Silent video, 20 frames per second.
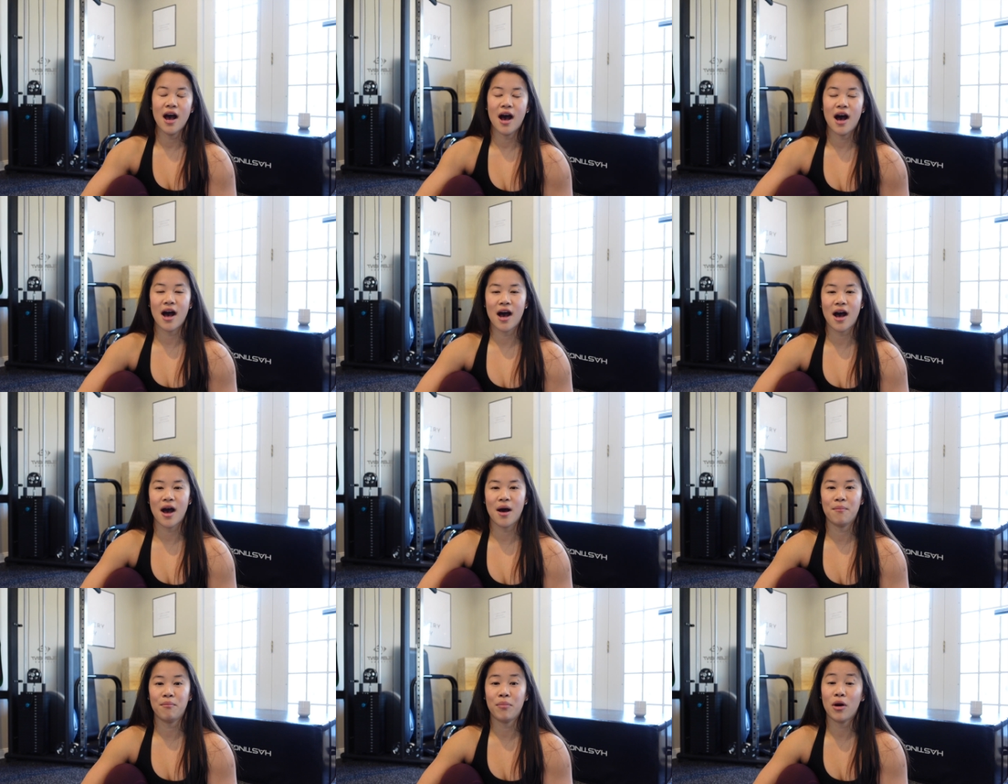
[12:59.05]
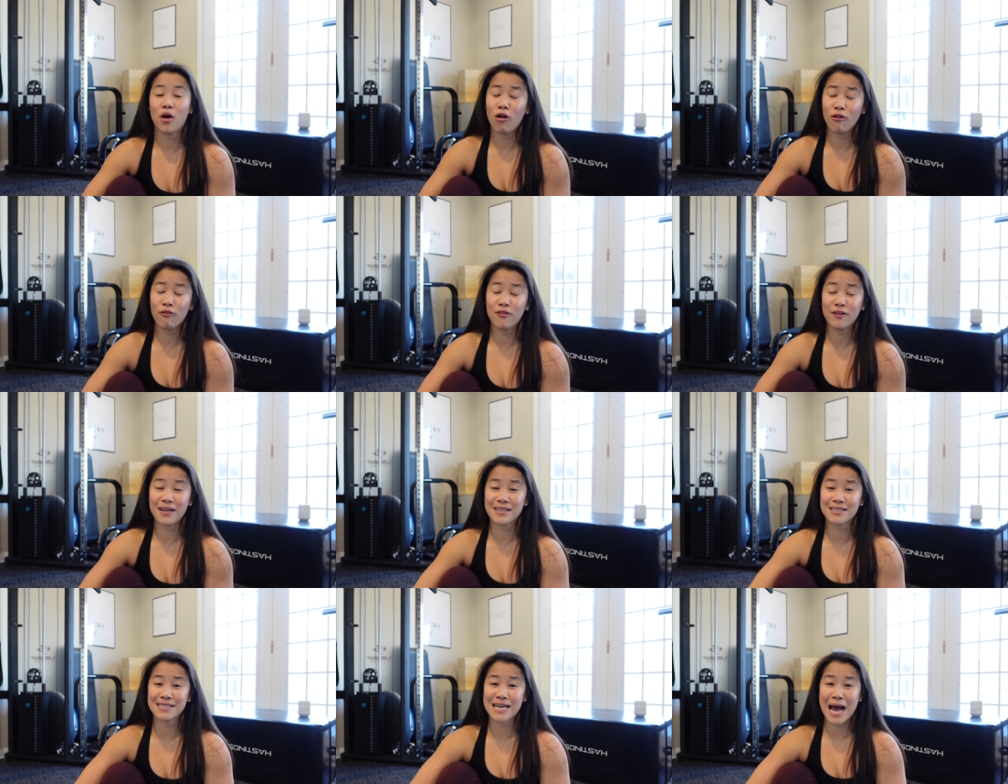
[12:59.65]
Um, but
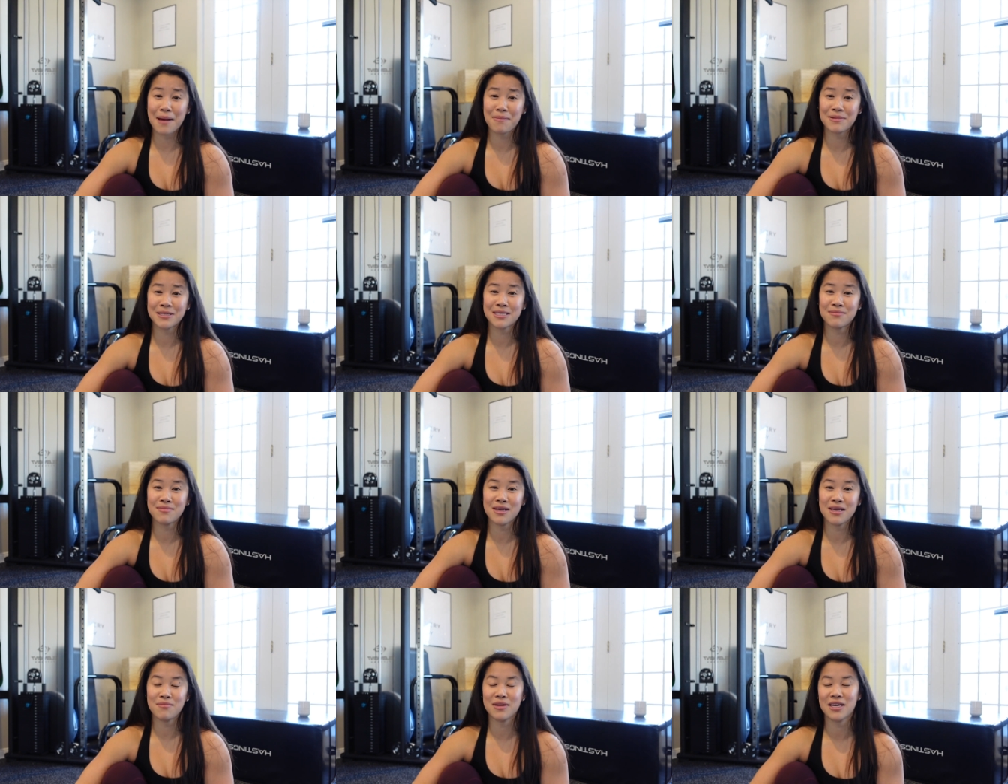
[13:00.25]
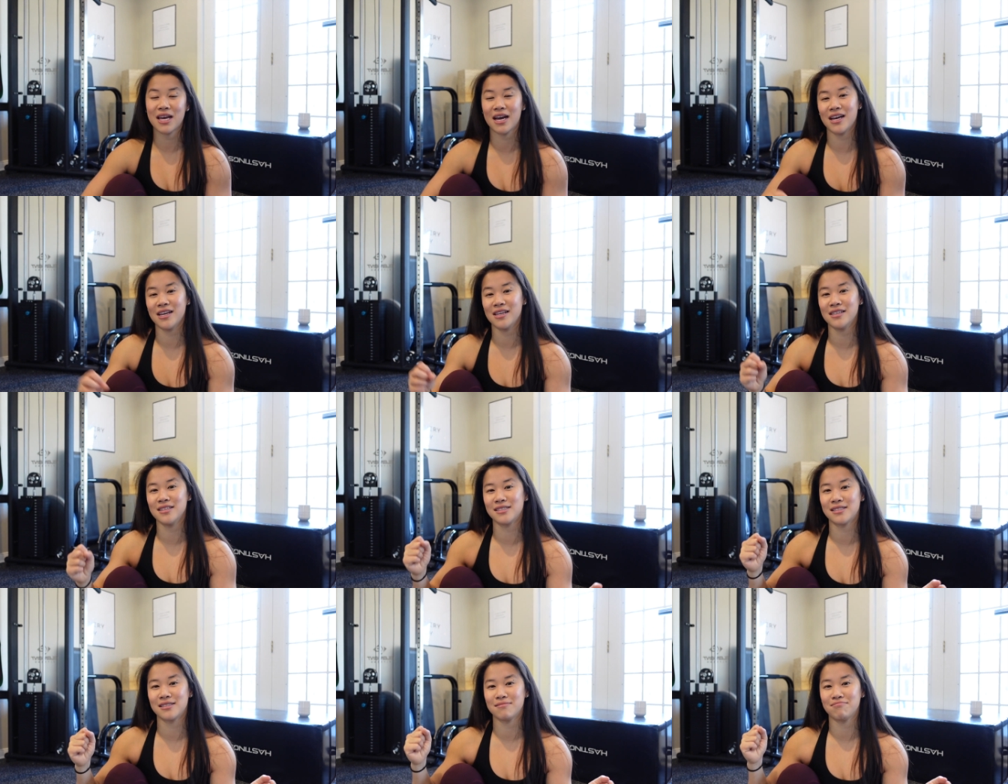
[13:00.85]
hopefully that doesn't happen to me
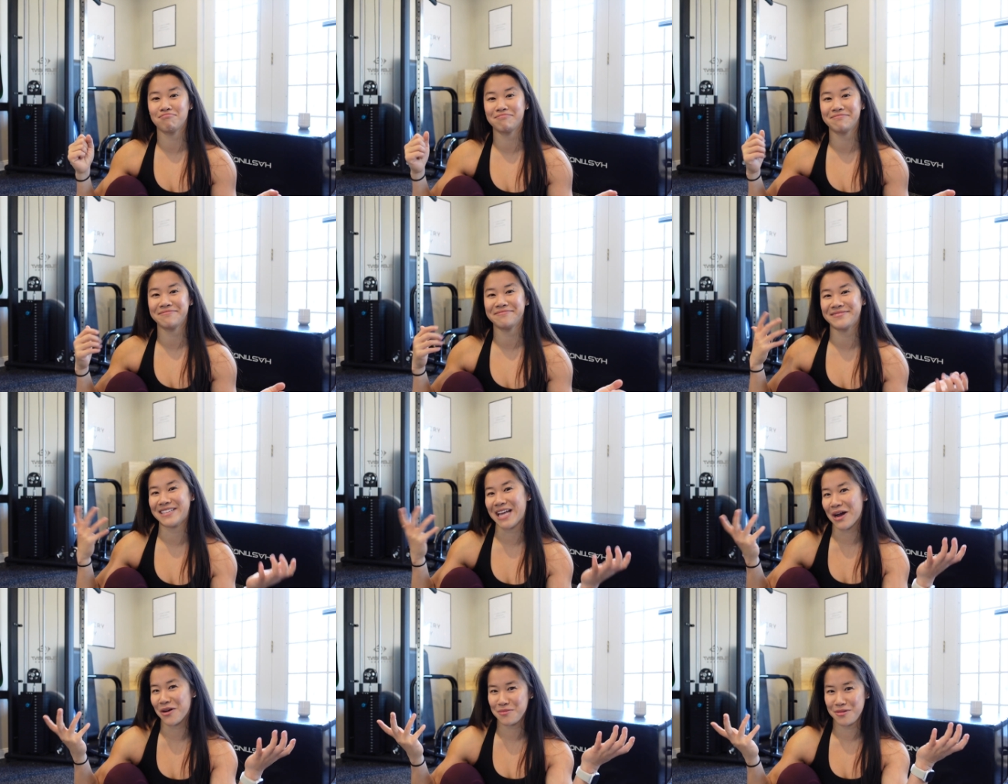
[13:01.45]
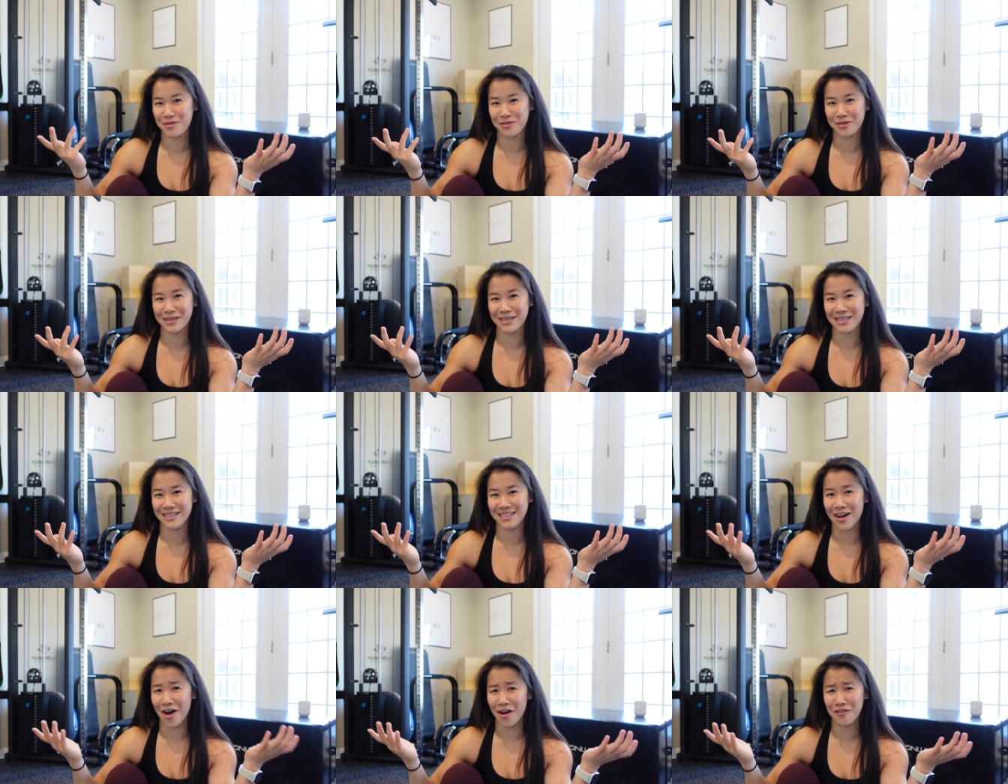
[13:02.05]
because that would be
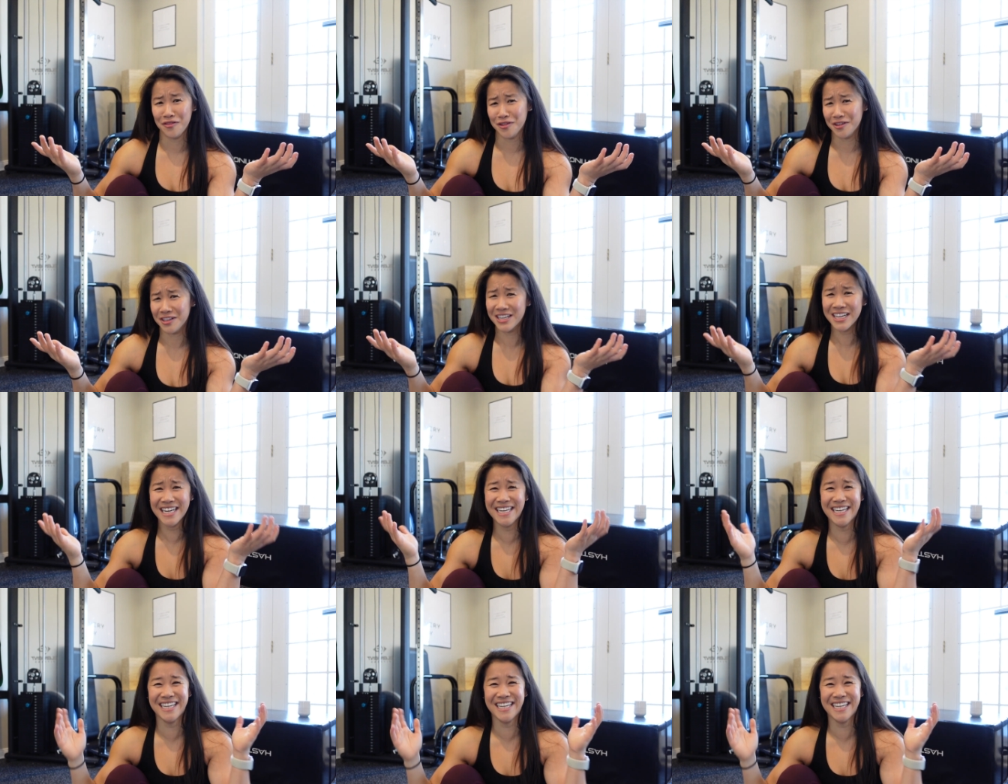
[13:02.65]
really awful.